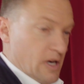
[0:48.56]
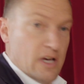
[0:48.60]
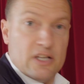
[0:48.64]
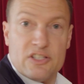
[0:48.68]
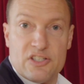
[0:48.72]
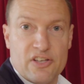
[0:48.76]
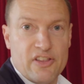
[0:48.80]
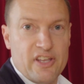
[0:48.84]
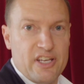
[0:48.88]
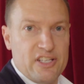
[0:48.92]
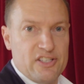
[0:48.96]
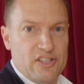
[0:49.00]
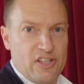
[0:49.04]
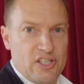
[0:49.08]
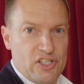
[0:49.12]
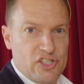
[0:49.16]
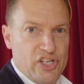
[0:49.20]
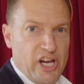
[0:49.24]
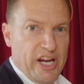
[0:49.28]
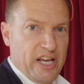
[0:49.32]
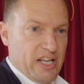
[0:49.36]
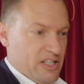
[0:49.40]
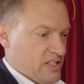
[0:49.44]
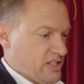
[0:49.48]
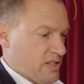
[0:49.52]
So these are the
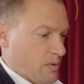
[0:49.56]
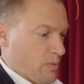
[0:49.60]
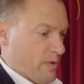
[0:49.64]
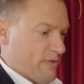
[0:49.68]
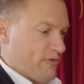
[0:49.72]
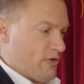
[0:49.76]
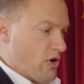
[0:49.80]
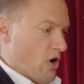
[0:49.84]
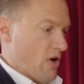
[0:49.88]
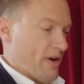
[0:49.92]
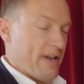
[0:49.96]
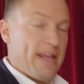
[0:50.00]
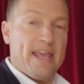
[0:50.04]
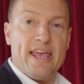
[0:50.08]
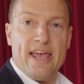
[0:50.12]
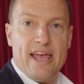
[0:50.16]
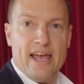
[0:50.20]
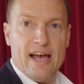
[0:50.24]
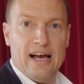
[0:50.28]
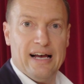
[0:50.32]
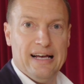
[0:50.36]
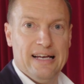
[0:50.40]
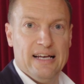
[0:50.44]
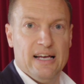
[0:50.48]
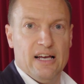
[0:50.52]
jackets that we've got
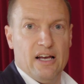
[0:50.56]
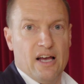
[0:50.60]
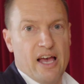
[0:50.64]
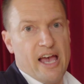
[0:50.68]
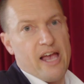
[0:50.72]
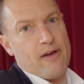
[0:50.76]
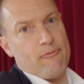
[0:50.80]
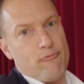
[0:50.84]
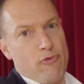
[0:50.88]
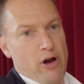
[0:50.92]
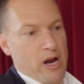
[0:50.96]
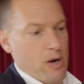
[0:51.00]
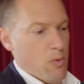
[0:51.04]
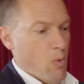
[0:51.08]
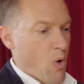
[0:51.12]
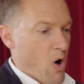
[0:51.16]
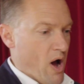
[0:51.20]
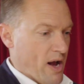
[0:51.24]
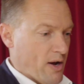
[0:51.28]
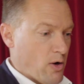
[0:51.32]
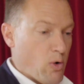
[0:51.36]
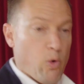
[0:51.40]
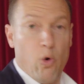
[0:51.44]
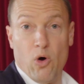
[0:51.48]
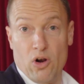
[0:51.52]
here. At Ray
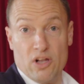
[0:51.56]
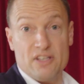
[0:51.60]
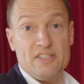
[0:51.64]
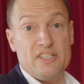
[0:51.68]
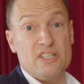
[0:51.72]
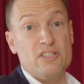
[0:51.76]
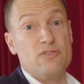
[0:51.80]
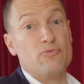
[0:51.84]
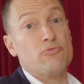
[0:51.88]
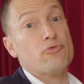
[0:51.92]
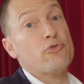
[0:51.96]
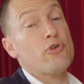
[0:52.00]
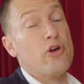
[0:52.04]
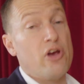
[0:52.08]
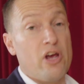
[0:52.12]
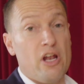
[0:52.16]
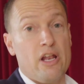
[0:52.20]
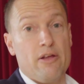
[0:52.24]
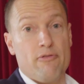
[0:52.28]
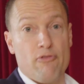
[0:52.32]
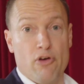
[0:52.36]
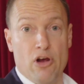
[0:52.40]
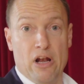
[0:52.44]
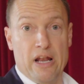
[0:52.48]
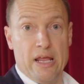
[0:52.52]
White, quality is really,
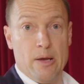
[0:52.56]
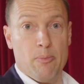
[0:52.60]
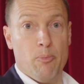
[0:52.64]
really